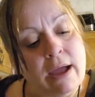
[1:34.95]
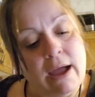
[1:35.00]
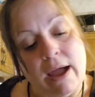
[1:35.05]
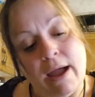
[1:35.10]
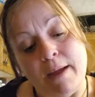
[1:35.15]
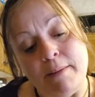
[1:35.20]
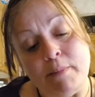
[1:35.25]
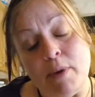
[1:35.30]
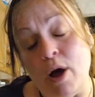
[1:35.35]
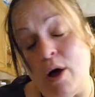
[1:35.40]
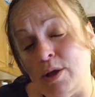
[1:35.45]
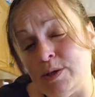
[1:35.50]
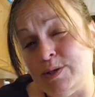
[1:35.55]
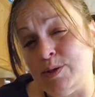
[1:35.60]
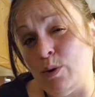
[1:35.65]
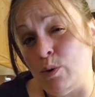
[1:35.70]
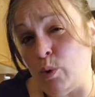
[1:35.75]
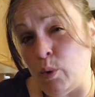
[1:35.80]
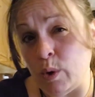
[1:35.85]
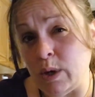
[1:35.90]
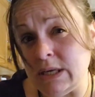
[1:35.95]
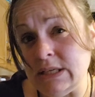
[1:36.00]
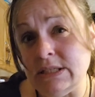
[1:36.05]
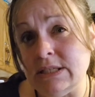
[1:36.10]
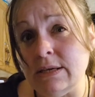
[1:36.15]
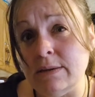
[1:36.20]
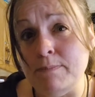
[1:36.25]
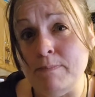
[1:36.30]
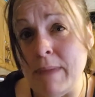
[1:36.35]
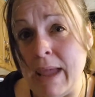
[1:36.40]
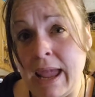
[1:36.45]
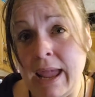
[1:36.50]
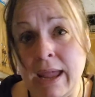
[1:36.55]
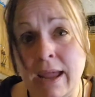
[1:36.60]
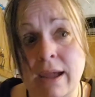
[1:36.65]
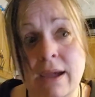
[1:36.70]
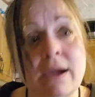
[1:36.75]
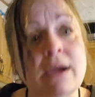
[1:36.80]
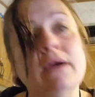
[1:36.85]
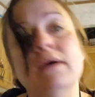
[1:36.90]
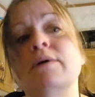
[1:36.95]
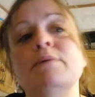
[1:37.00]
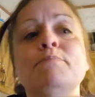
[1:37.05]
I'm also going to make